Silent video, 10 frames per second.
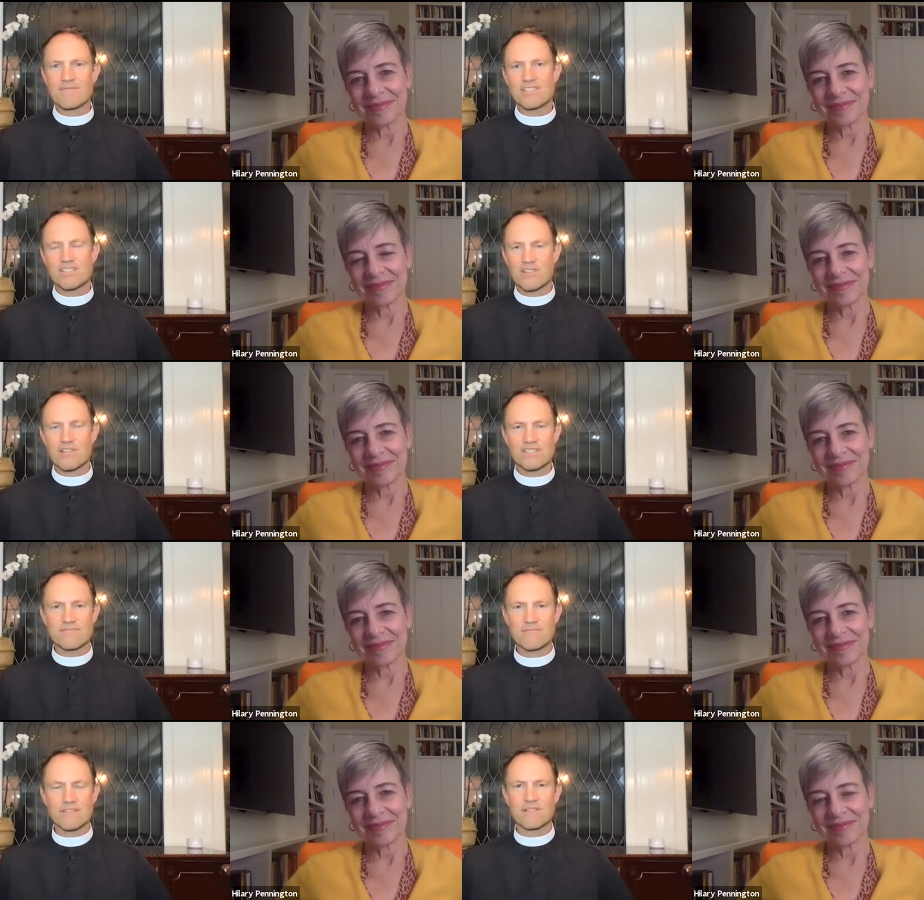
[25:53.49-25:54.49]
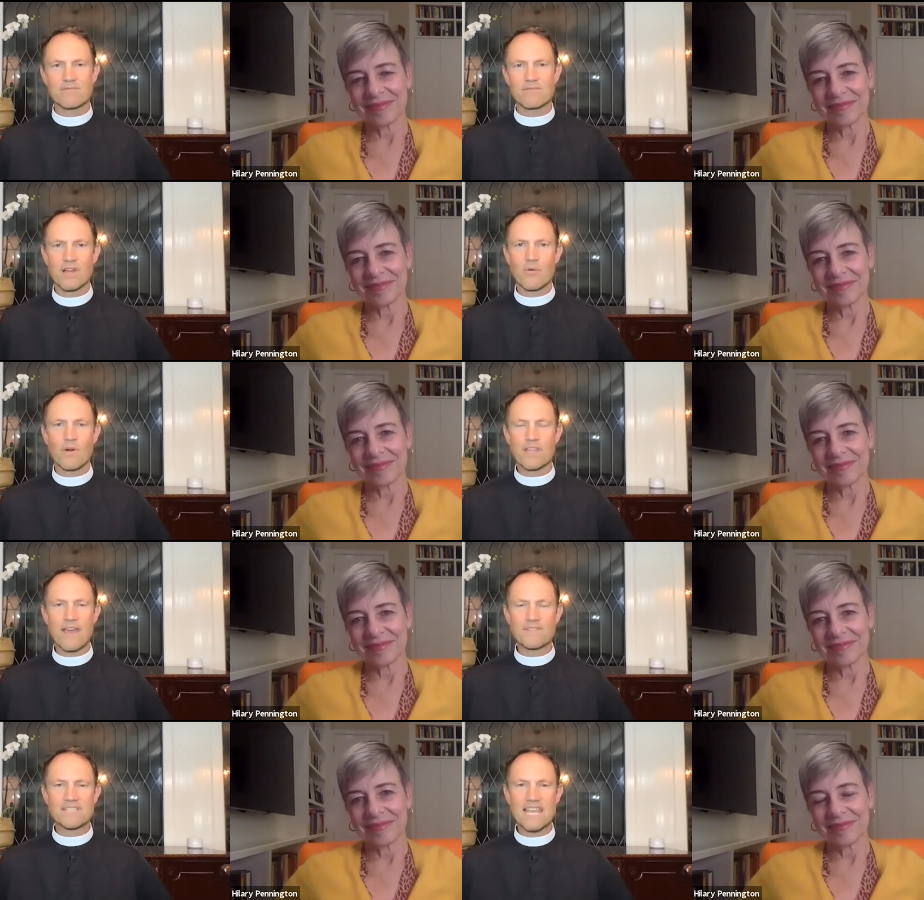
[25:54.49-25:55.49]
Speaker 1: I'm just curious, you know, what you have
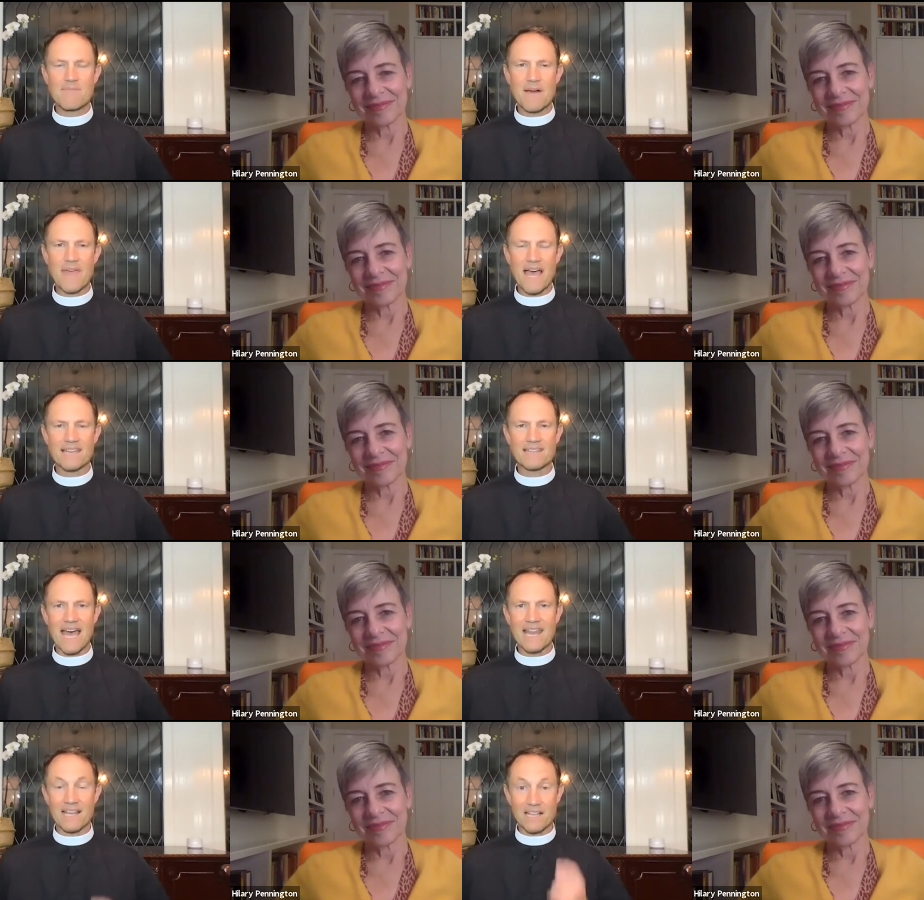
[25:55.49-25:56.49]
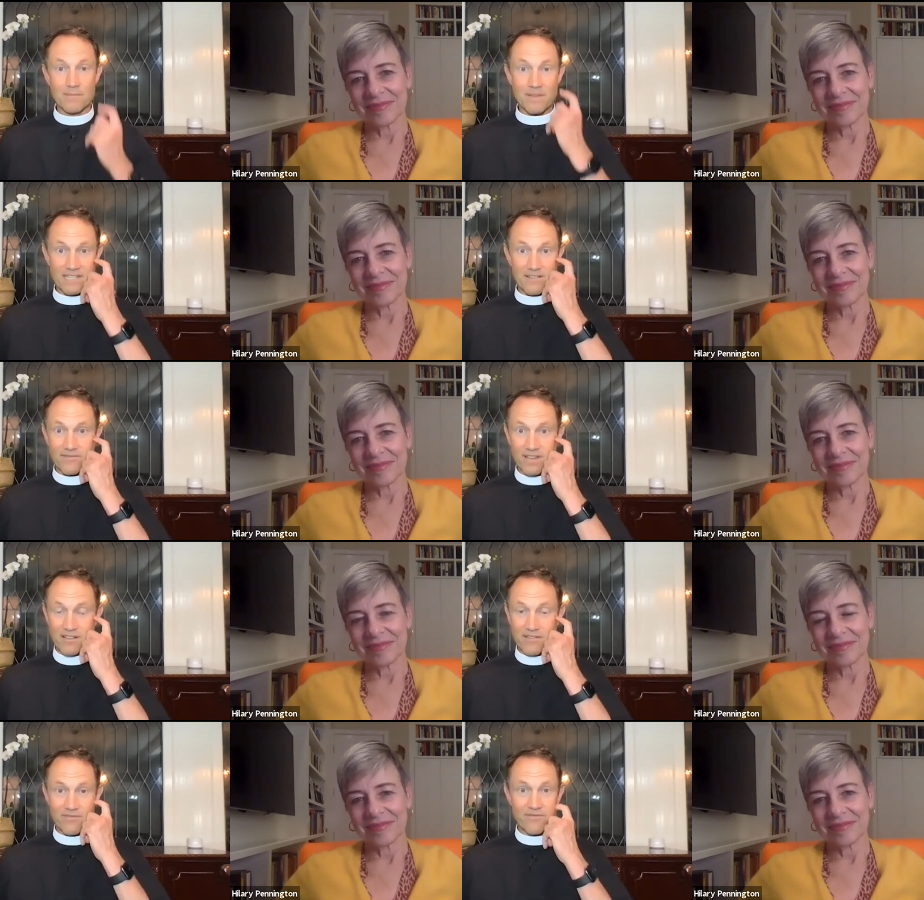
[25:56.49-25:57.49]
to say about that that element of
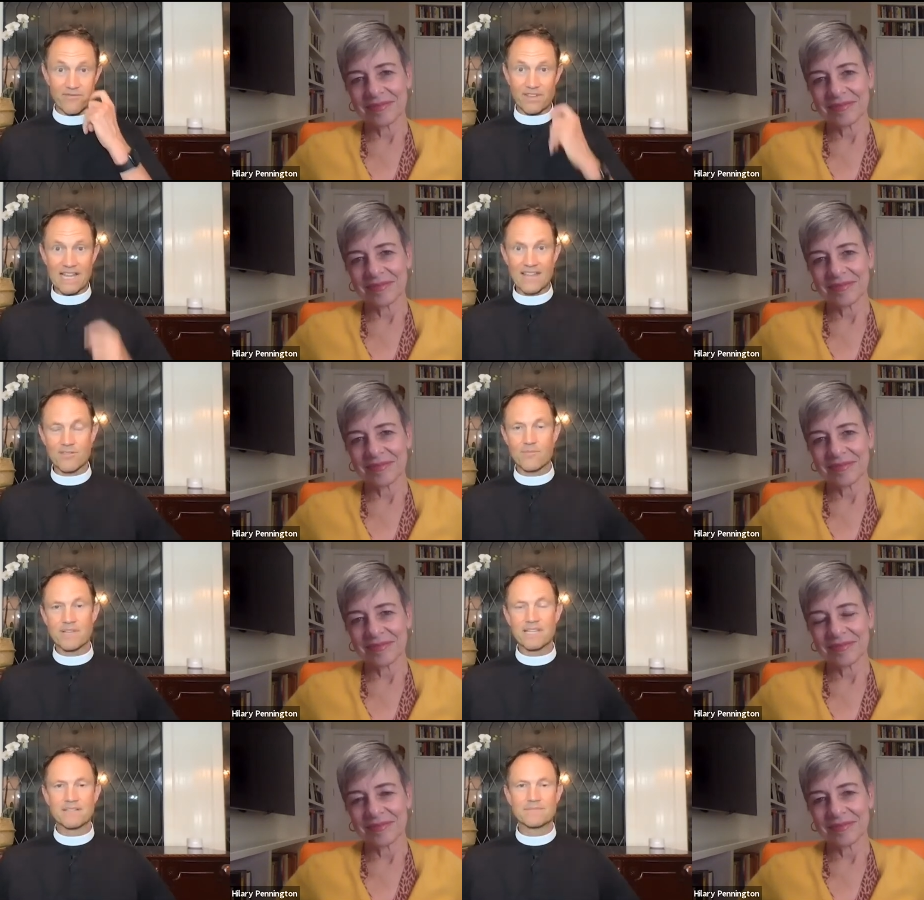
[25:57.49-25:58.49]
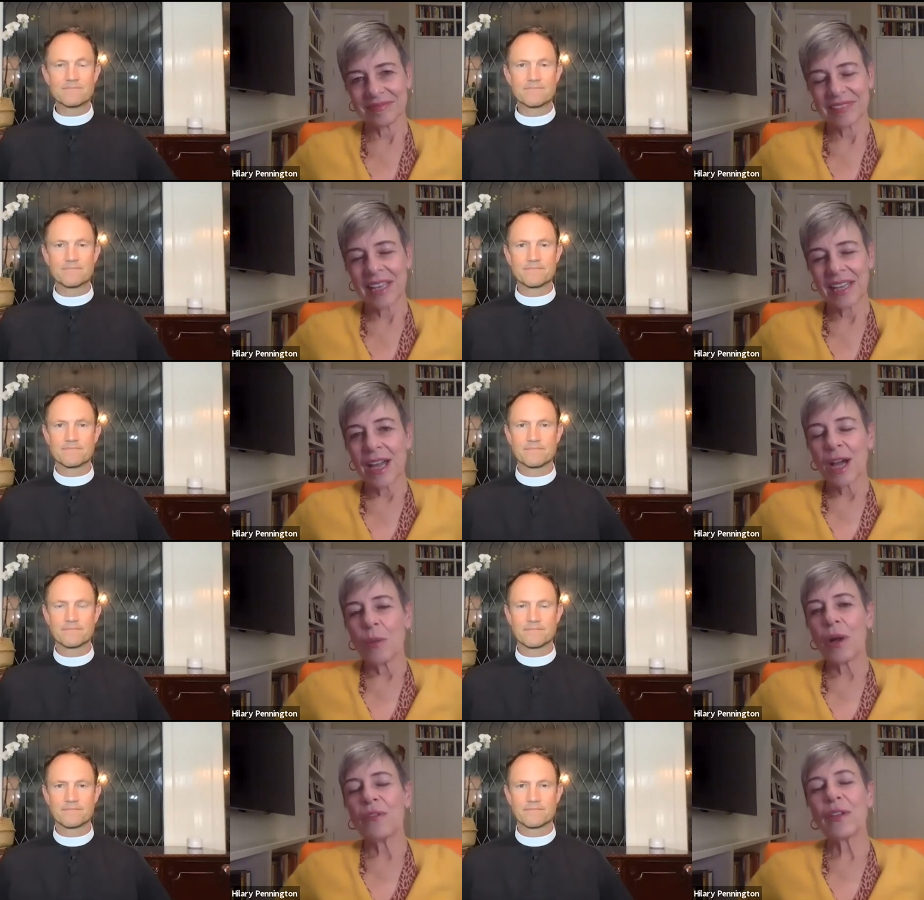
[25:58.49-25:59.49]
of philanthropy.
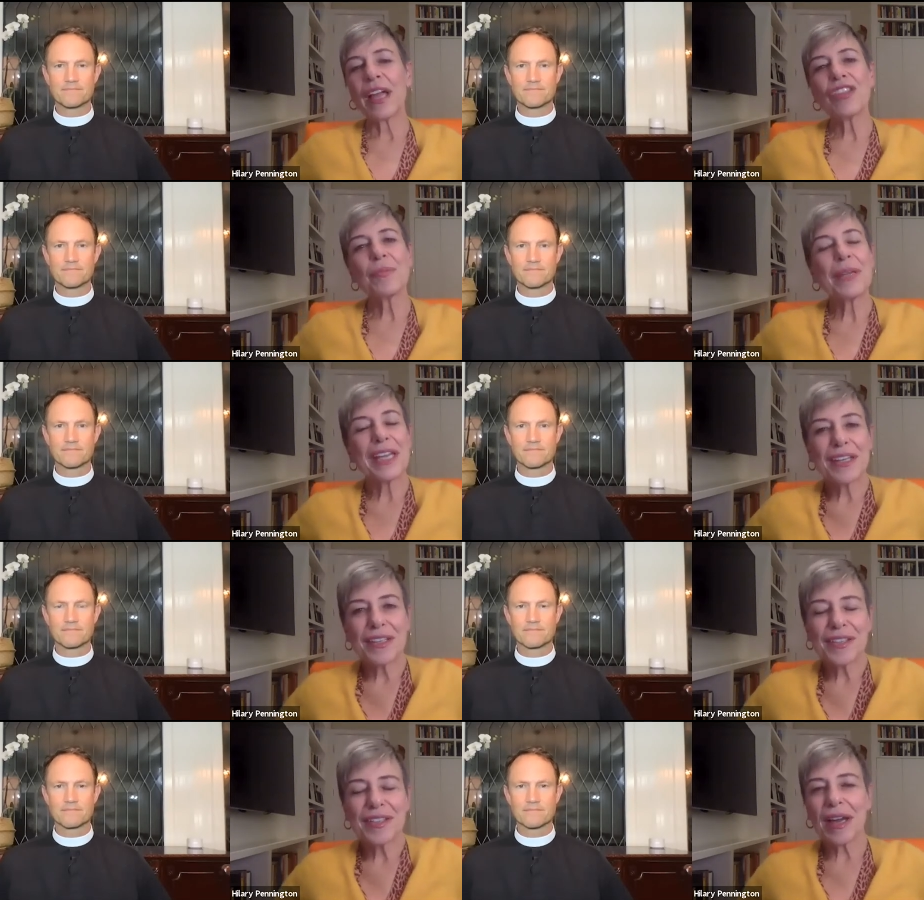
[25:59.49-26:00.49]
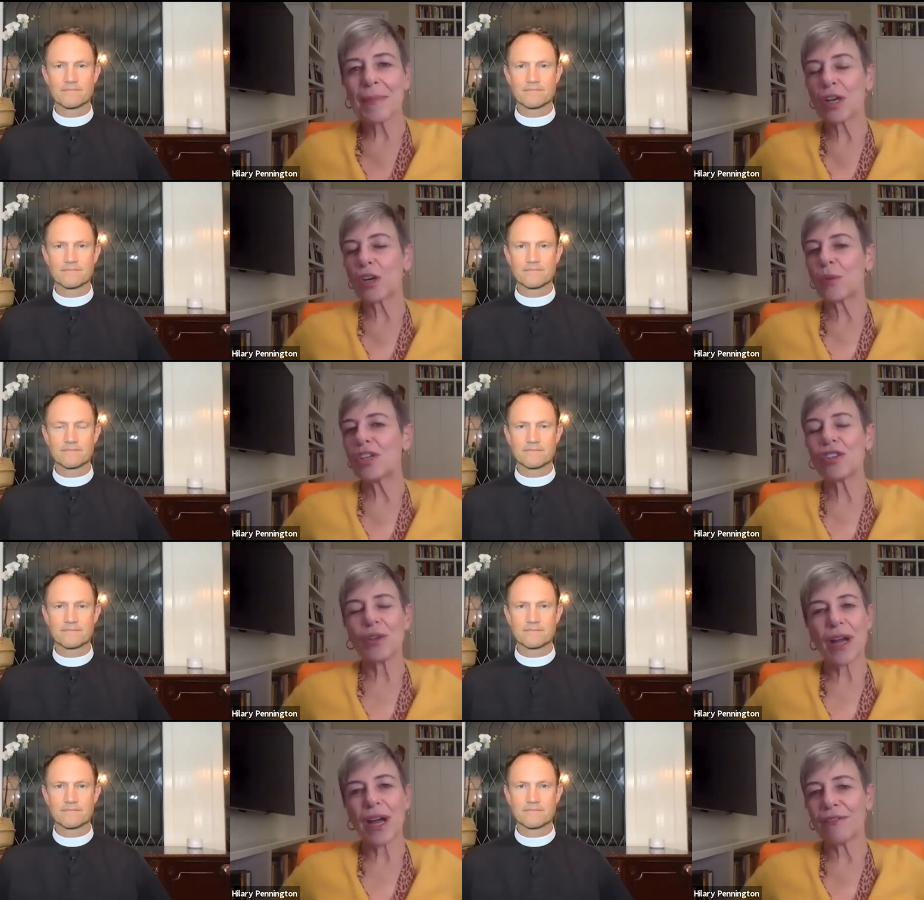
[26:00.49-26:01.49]
Speaker 2: Well, philanthropy is um, a
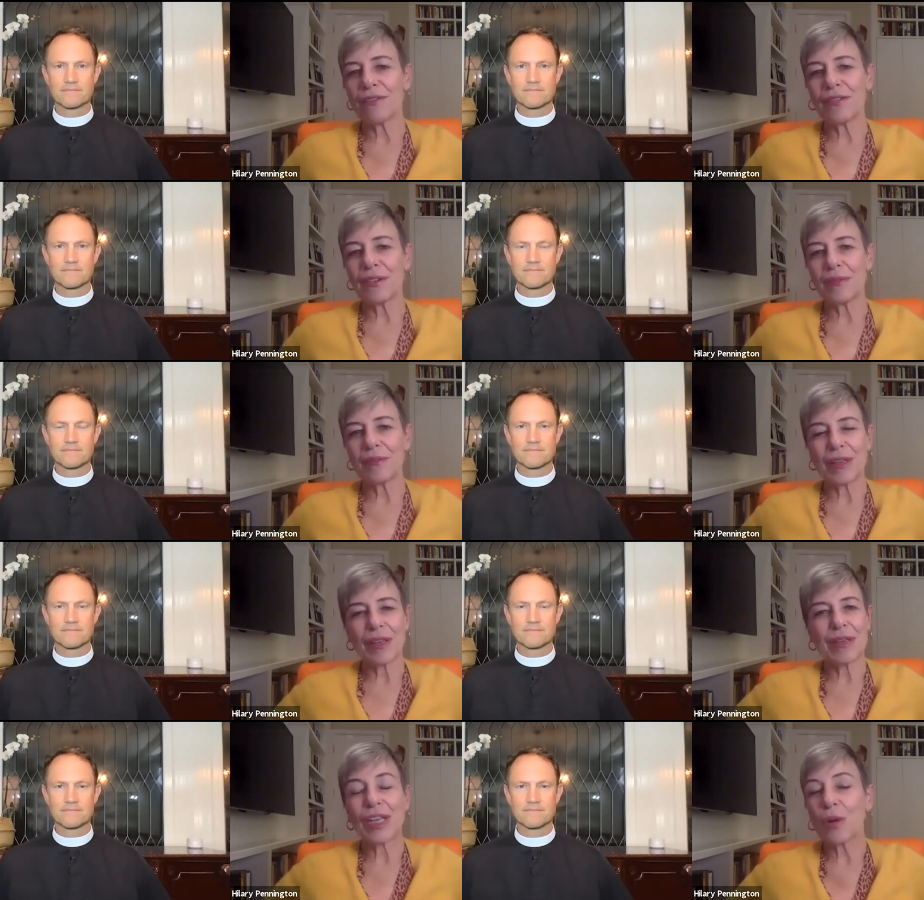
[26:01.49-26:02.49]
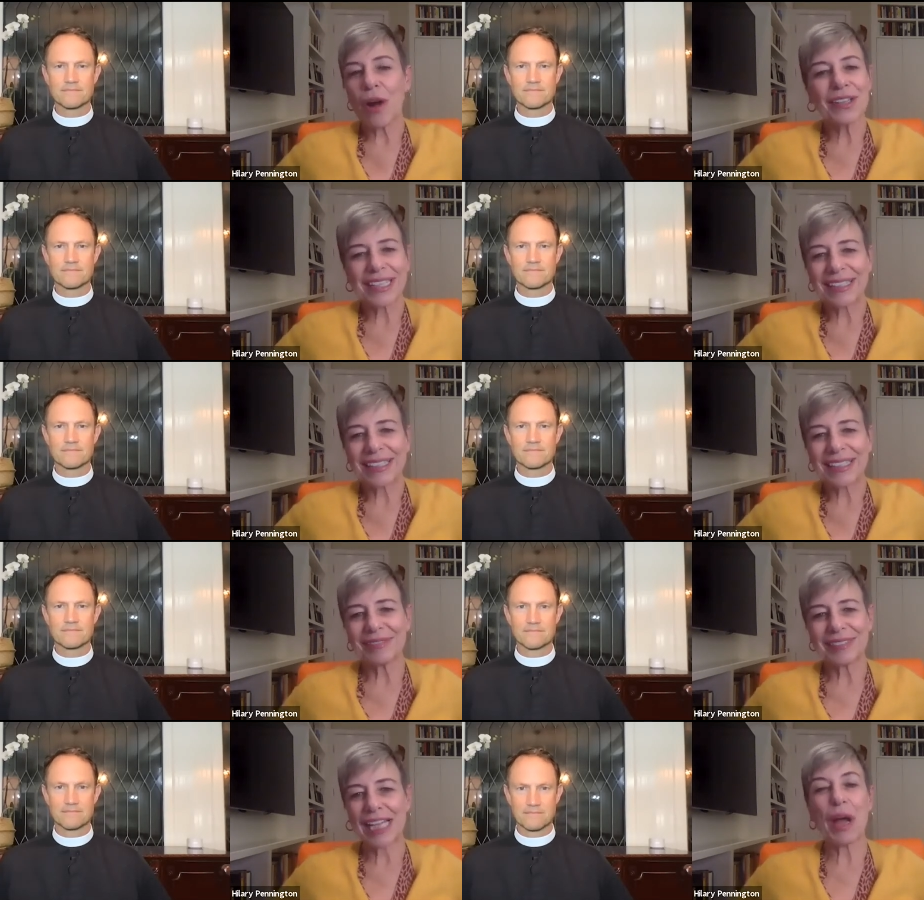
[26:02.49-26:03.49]
creature of inequality.
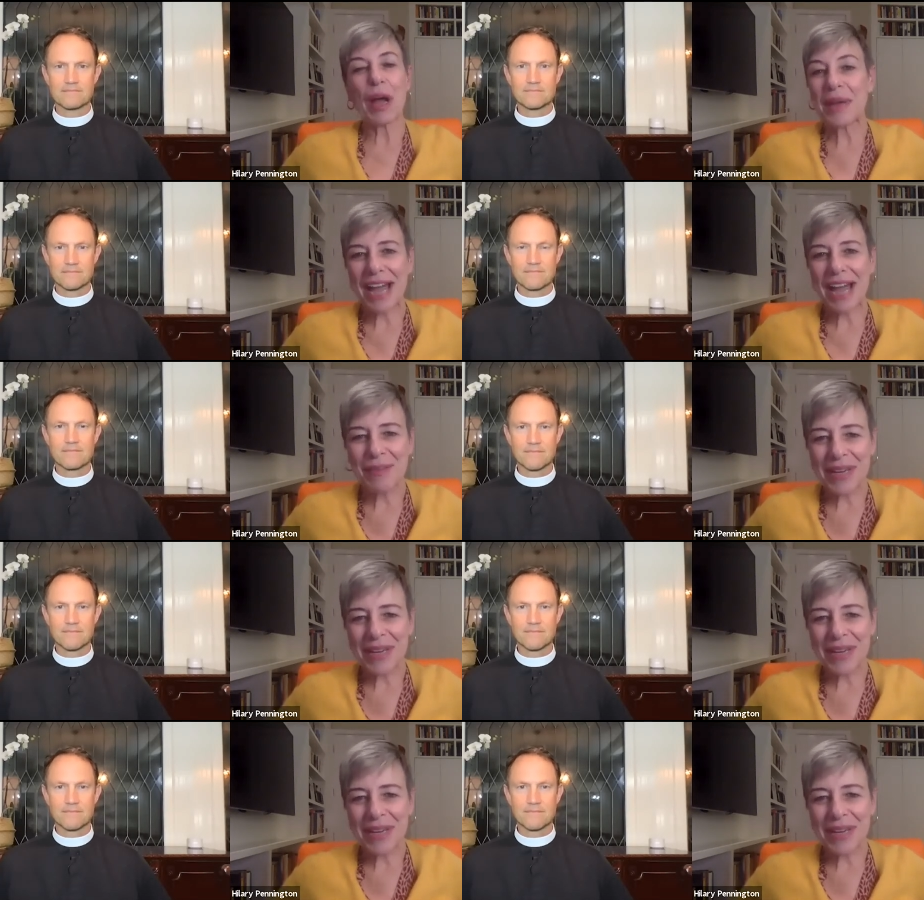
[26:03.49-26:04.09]
That's why we have the